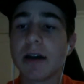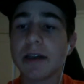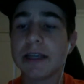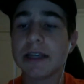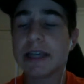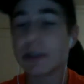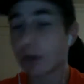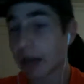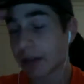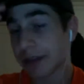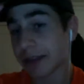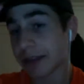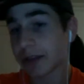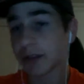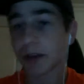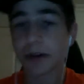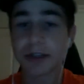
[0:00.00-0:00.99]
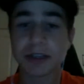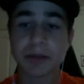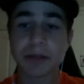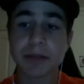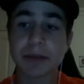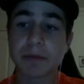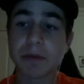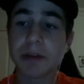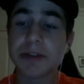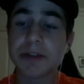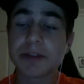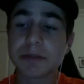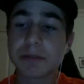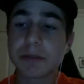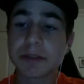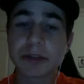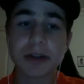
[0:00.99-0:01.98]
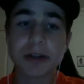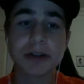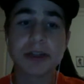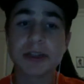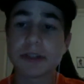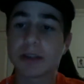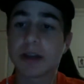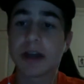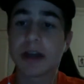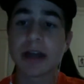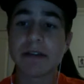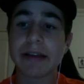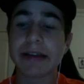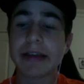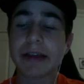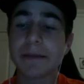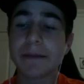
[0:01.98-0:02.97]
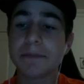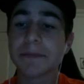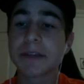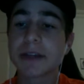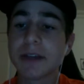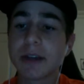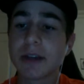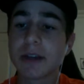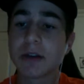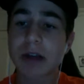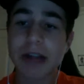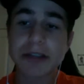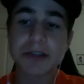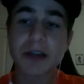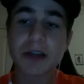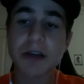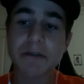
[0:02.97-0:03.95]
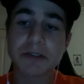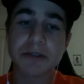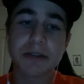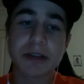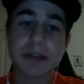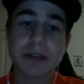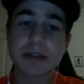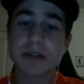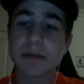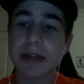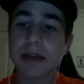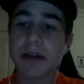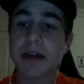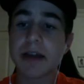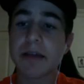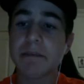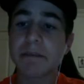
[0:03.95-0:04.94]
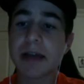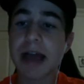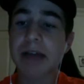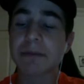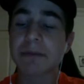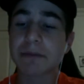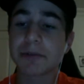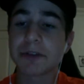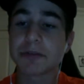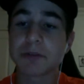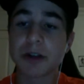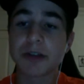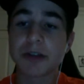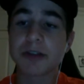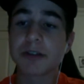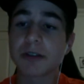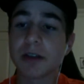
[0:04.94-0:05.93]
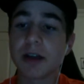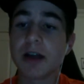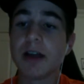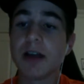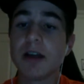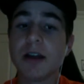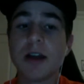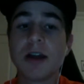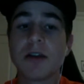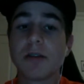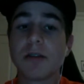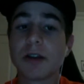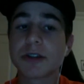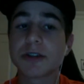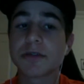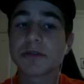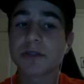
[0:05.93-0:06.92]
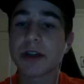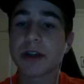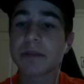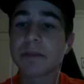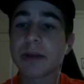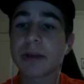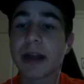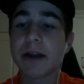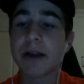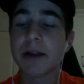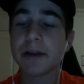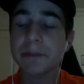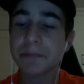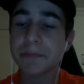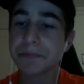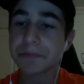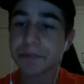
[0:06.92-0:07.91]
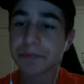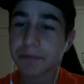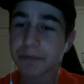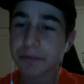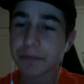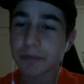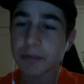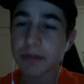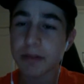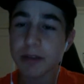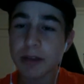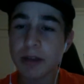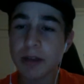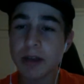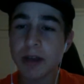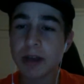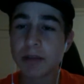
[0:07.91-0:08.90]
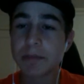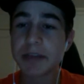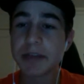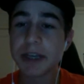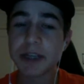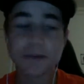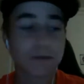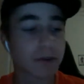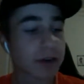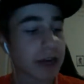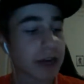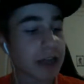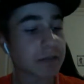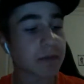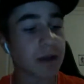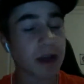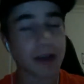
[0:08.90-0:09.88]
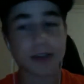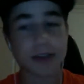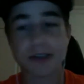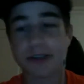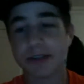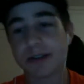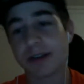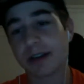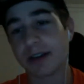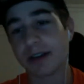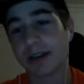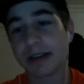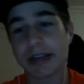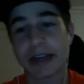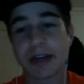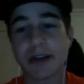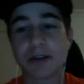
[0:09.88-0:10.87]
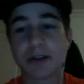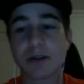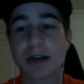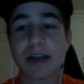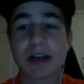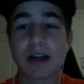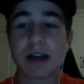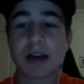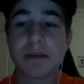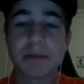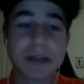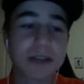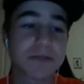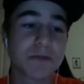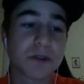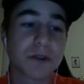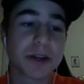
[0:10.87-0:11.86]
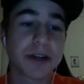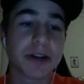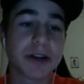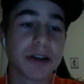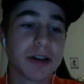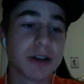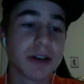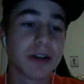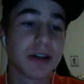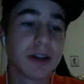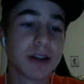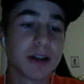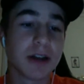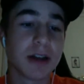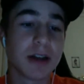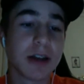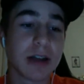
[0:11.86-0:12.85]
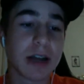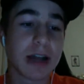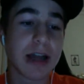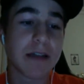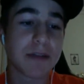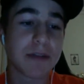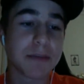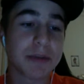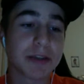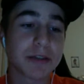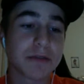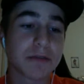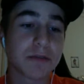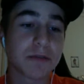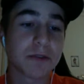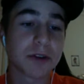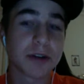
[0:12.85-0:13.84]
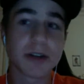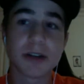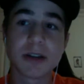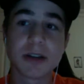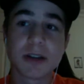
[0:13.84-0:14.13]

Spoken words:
Hito had like 30 something points, mid 30s. I like him. Kratsov is going to make an impact with his Russian friend Panarin. PS4, Xbox. I gotta go. PS4 here. I have the PS4.